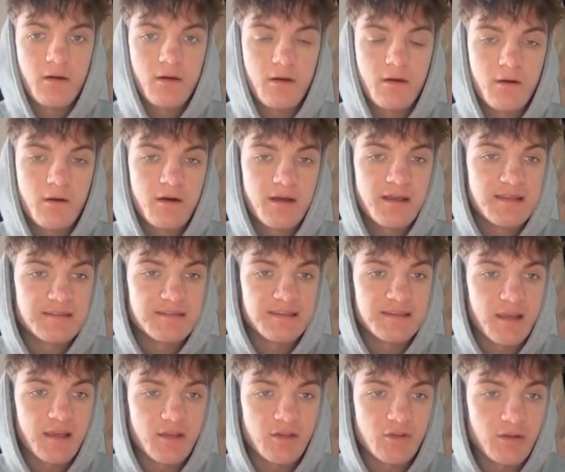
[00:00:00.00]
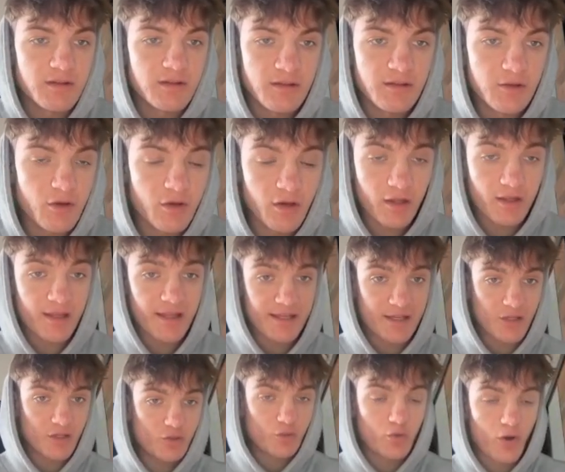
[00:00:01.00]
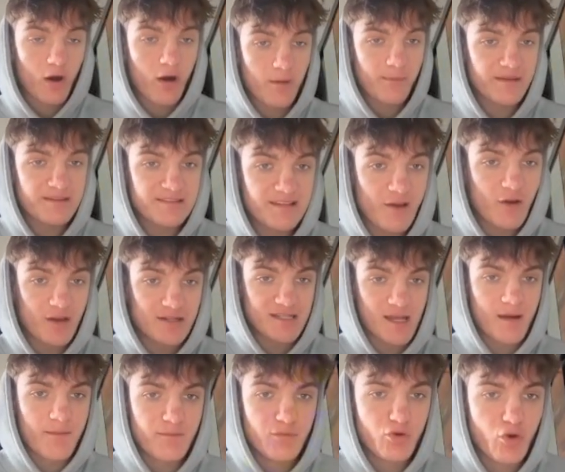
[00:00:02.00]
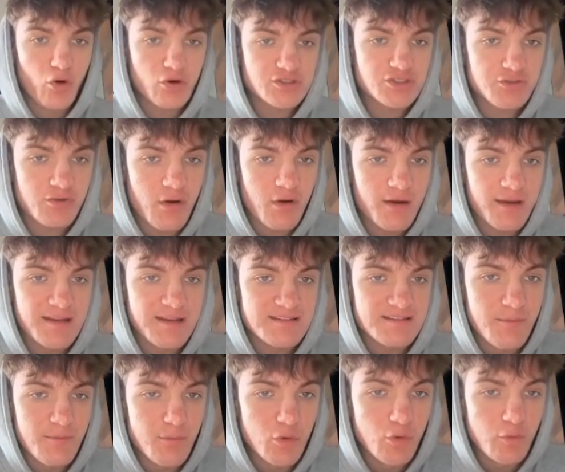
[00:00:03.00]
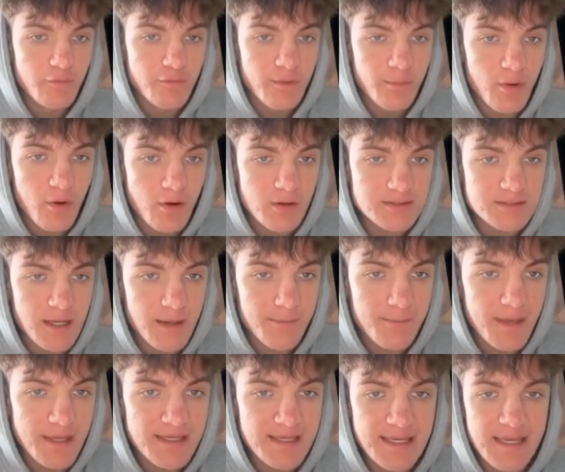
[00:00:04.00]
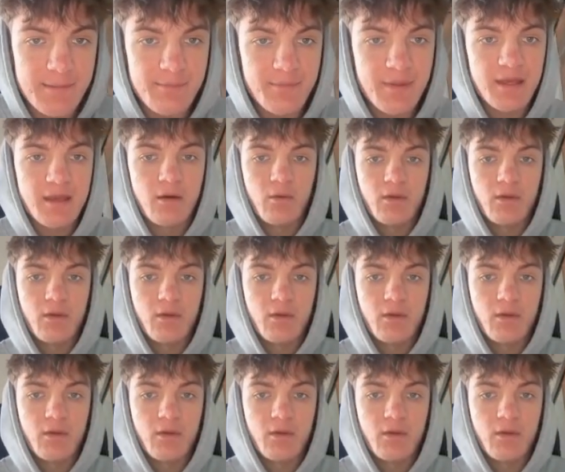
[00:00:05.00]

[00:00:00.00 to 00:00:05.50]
Oh, see, like, you can't be serious. I'm not trying to move the box. I'm making it bigger.